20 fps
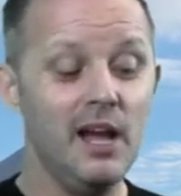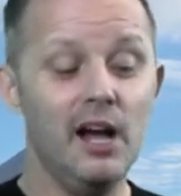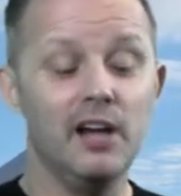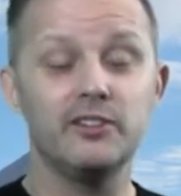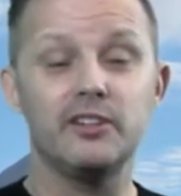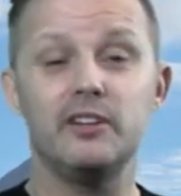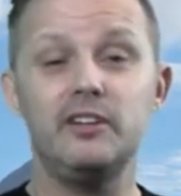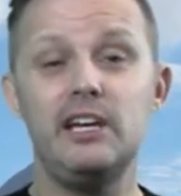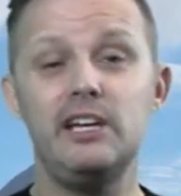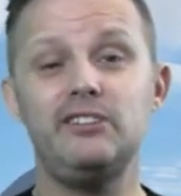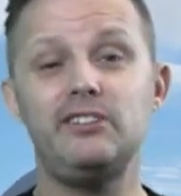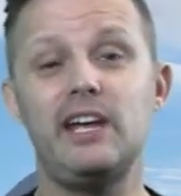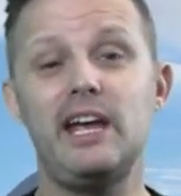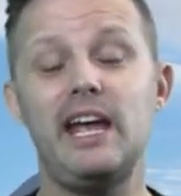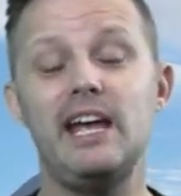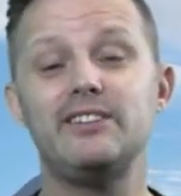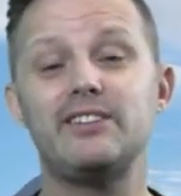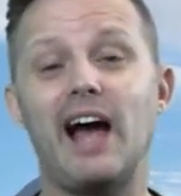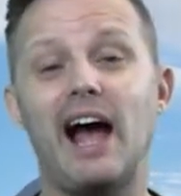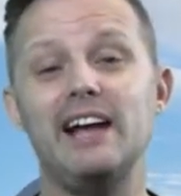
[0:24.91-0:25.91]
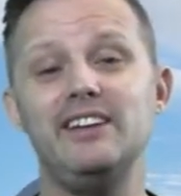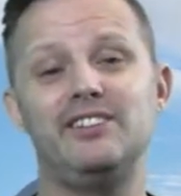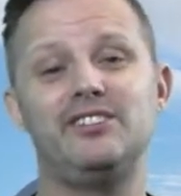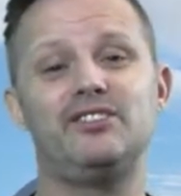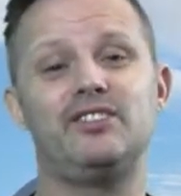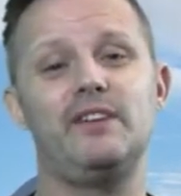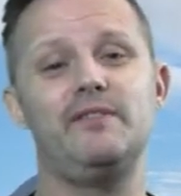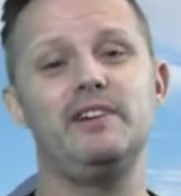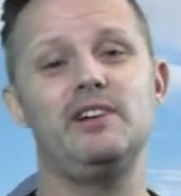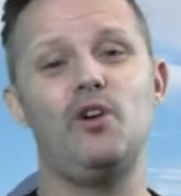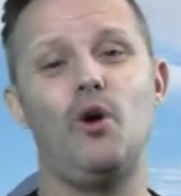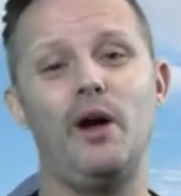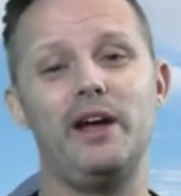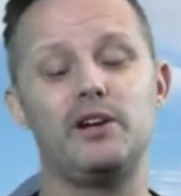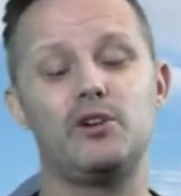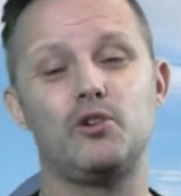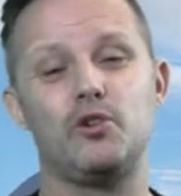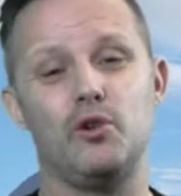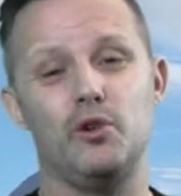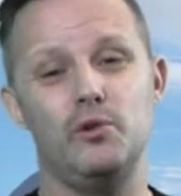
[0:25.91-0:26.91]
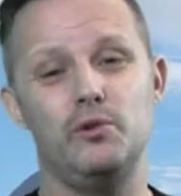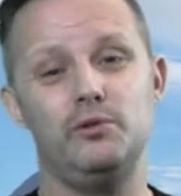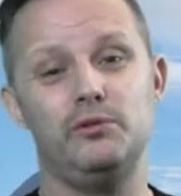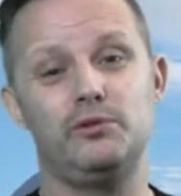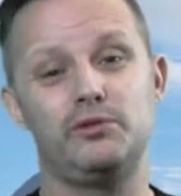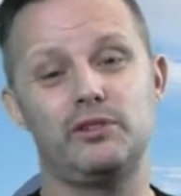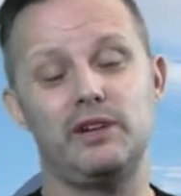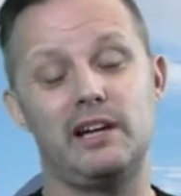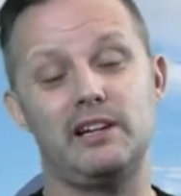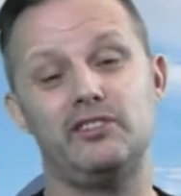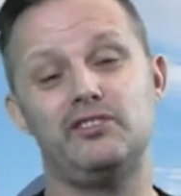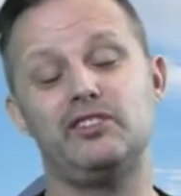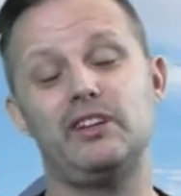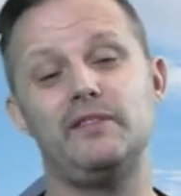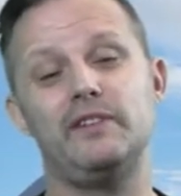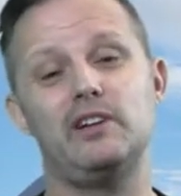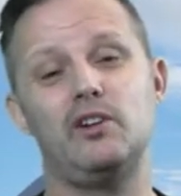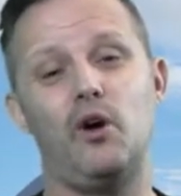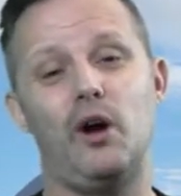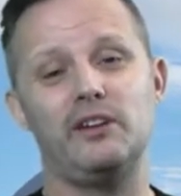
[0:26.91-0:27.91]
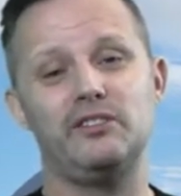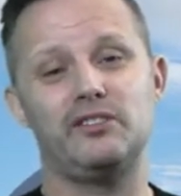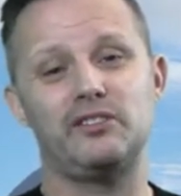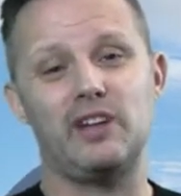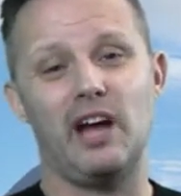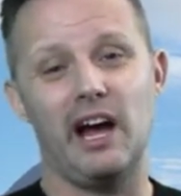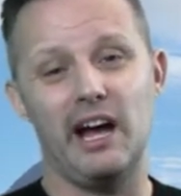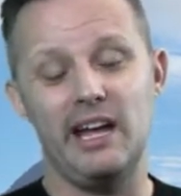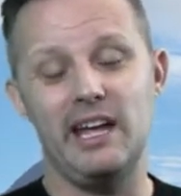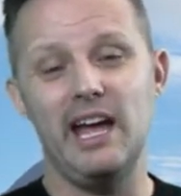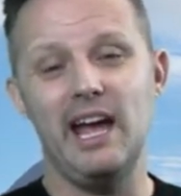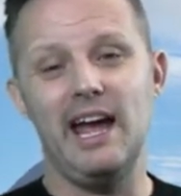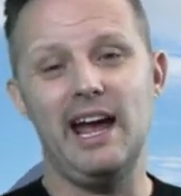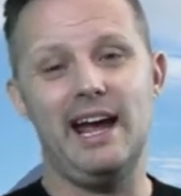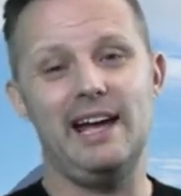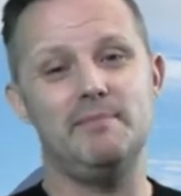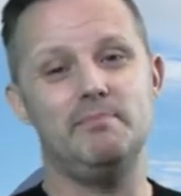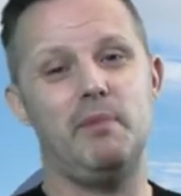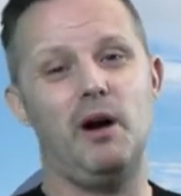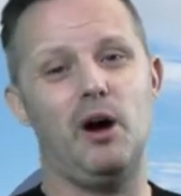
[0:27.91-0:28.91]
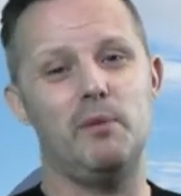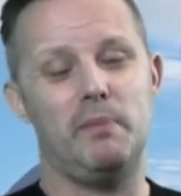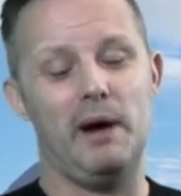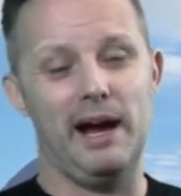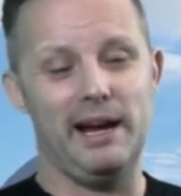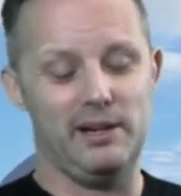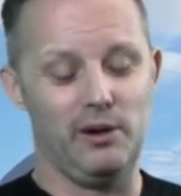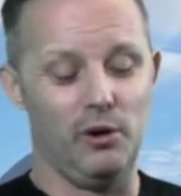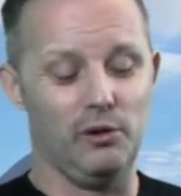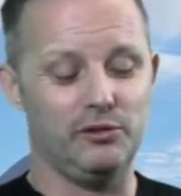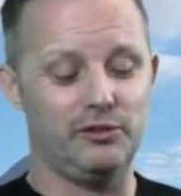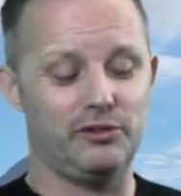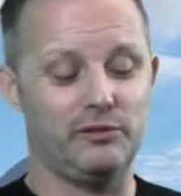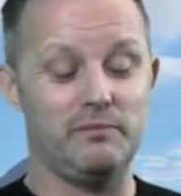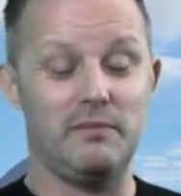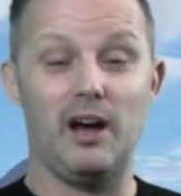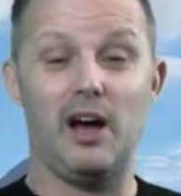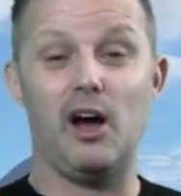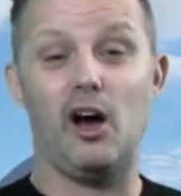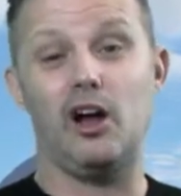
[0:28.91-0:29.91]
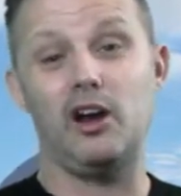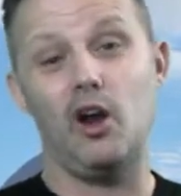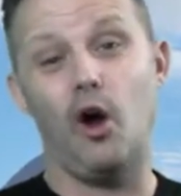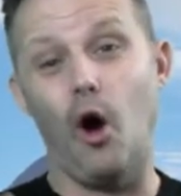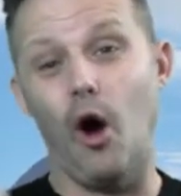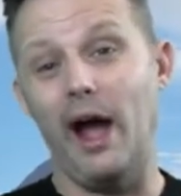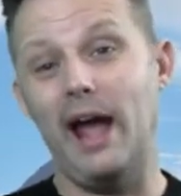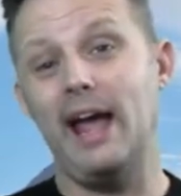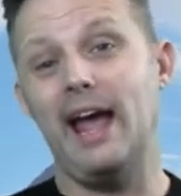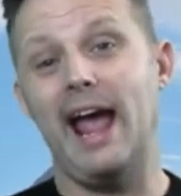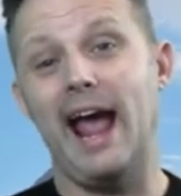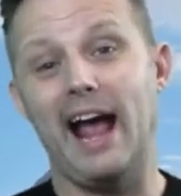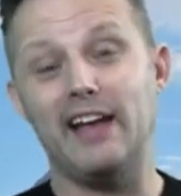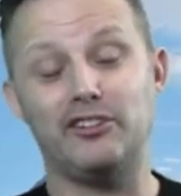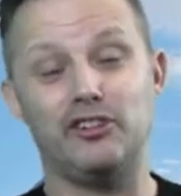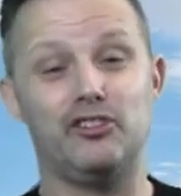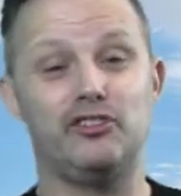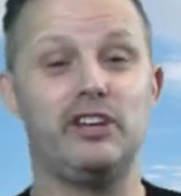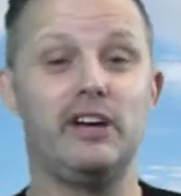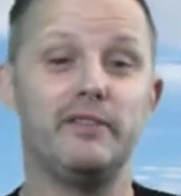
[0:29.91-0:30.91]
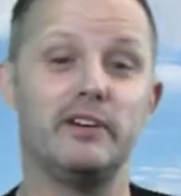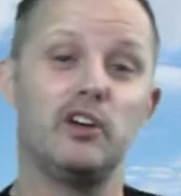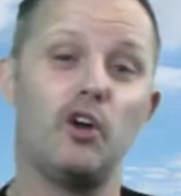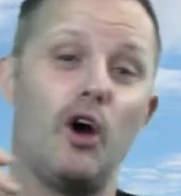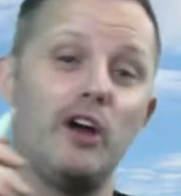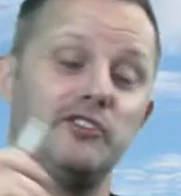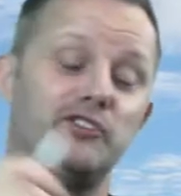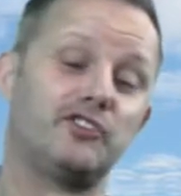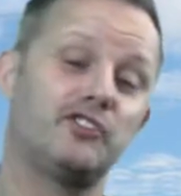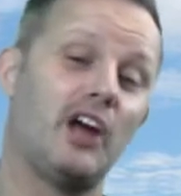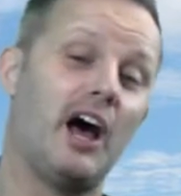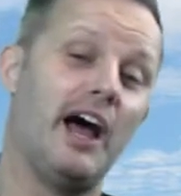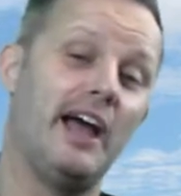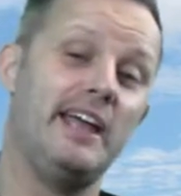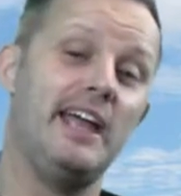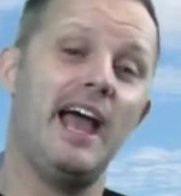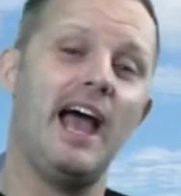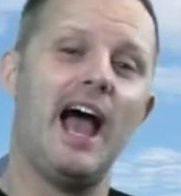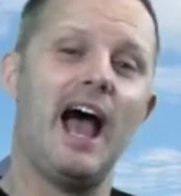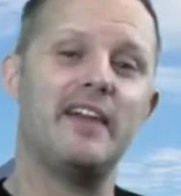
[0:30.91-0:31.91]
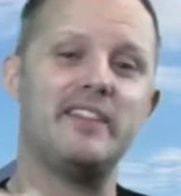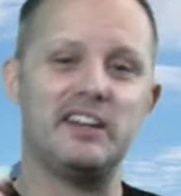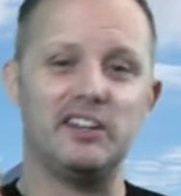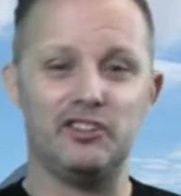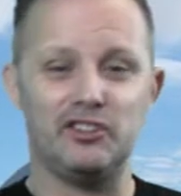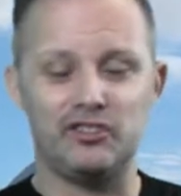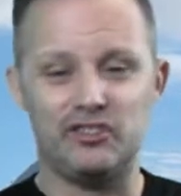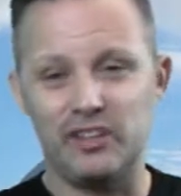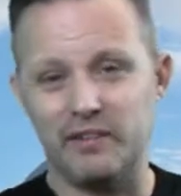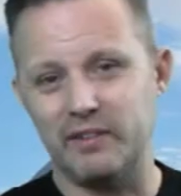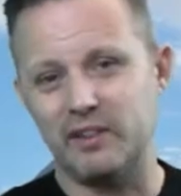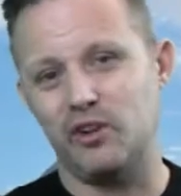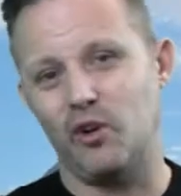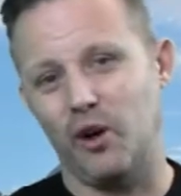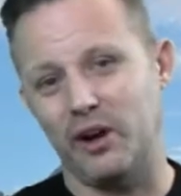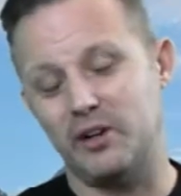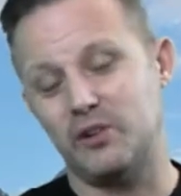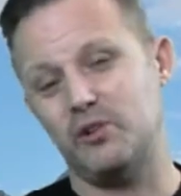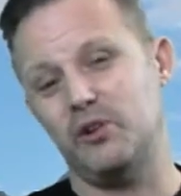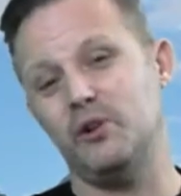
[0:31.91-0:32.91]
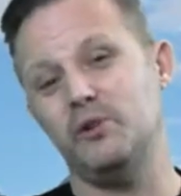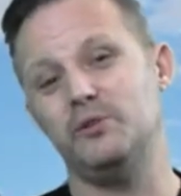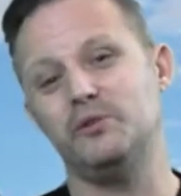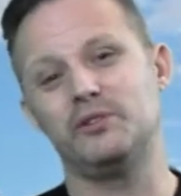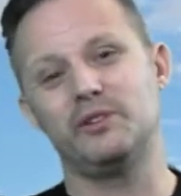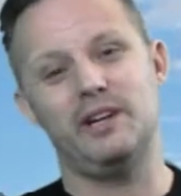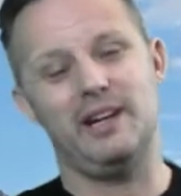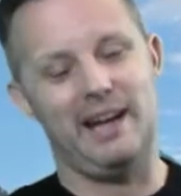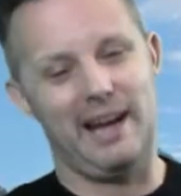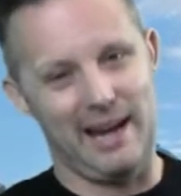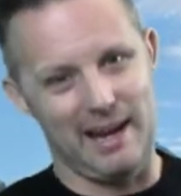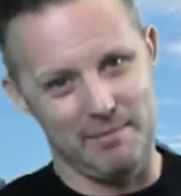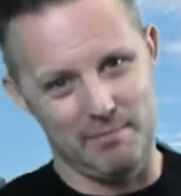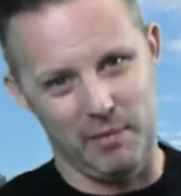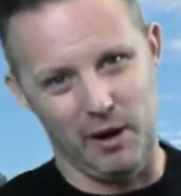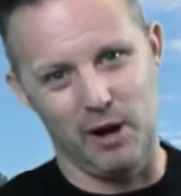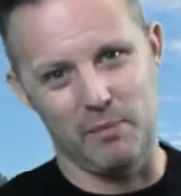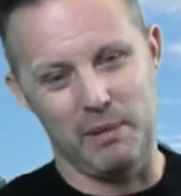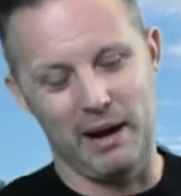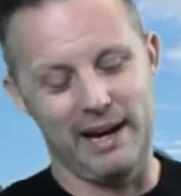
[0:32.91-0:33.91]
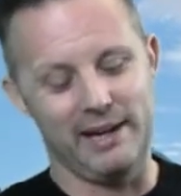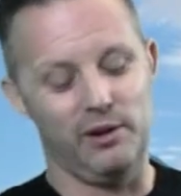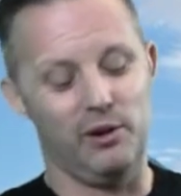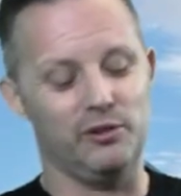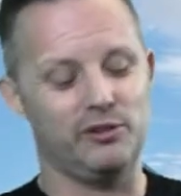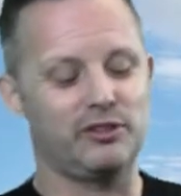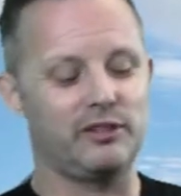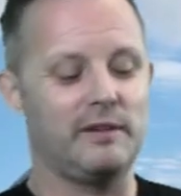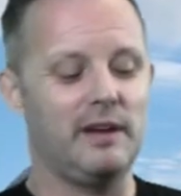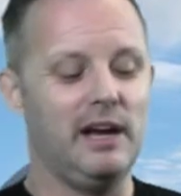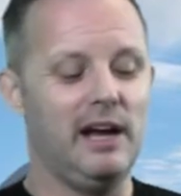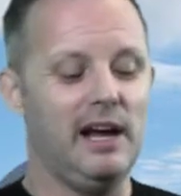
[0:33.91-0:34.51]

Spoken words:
So this is a 7-night cruise and a 7-night stay in Barbados. I lie, it's a 7-night stay and then a 7-night cruise in Barbados.